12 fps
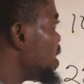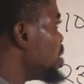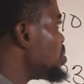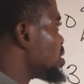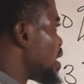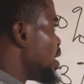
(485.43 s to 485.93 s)

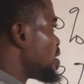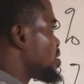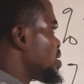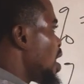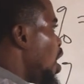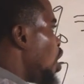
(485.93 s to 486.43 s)
reduce
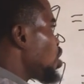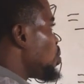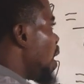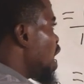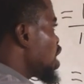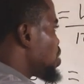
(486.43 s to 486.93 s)
this, or do
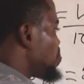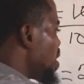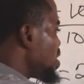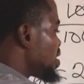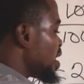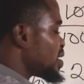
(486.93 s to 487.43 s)
I
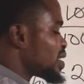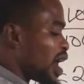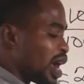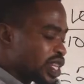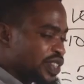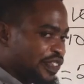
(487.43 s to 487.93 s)
express this
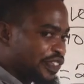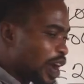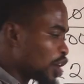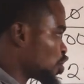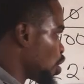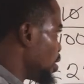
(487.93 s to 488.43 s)
as
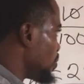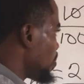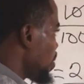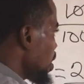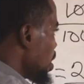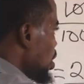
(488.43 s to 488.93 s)
fraction?
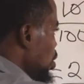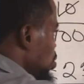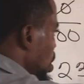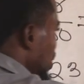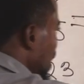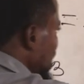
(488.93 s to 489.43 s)

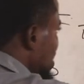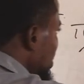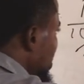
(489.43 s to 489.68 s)
So I write it